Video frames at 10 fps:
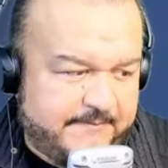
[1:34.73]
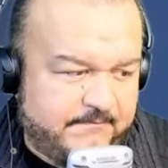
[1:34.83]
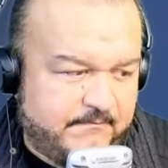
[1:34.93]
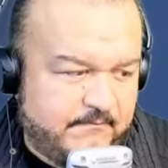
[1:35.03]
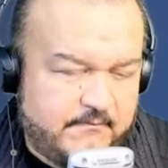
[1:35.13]

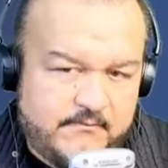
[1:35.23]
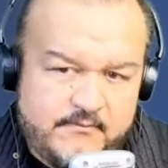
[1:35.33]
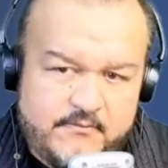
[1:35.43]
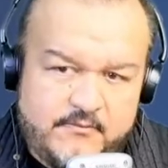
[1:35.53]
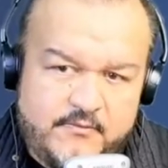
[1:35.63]
It's about
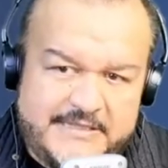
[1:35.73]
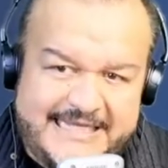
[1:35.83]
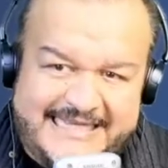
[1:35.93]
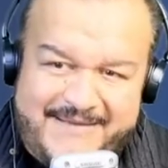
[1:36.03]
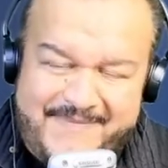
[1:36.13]
the
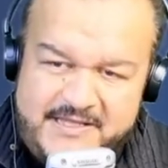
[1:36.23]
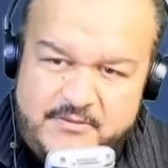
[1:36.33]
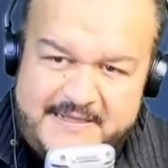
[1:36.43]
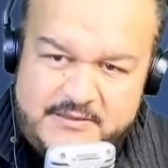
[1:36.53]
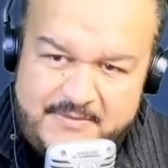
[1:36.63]
size,
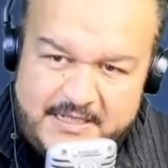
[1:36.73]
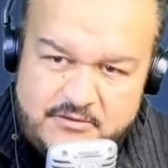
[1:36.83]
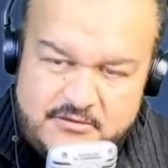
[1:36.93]
more or less,